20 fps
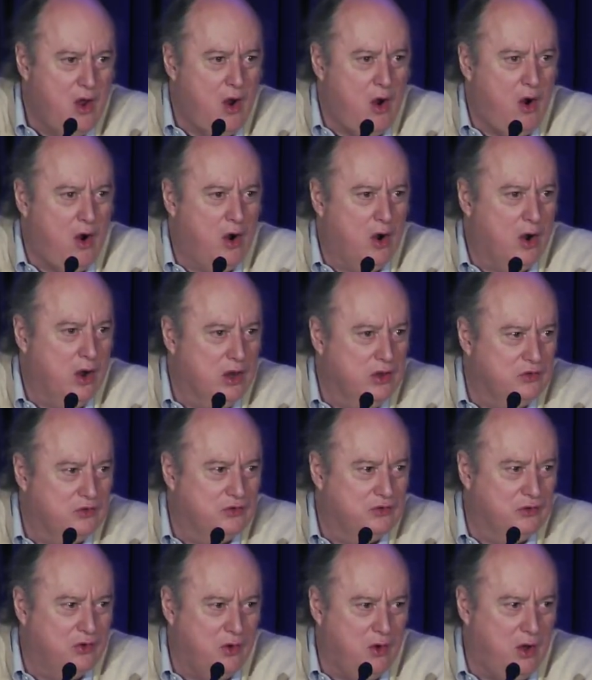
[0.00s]

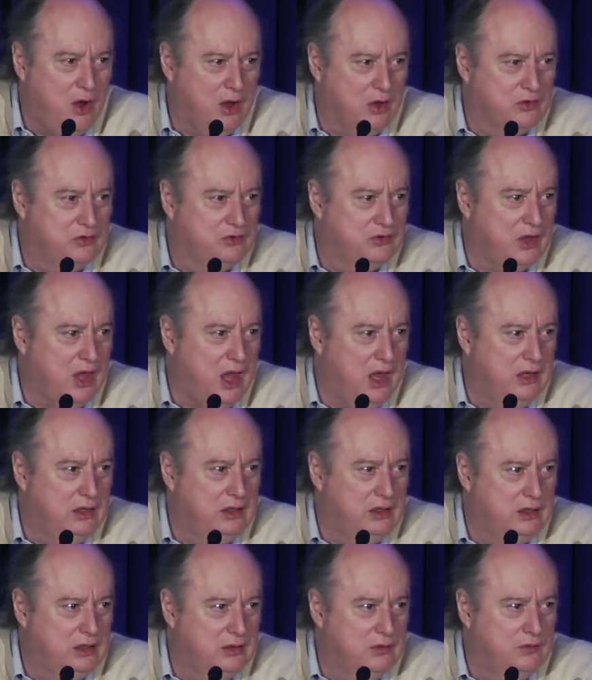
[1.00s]
hardest talks I
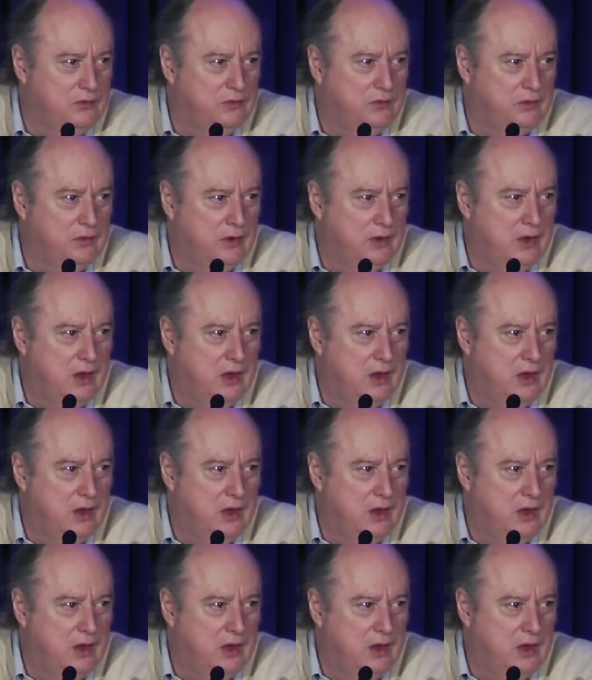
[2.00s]
give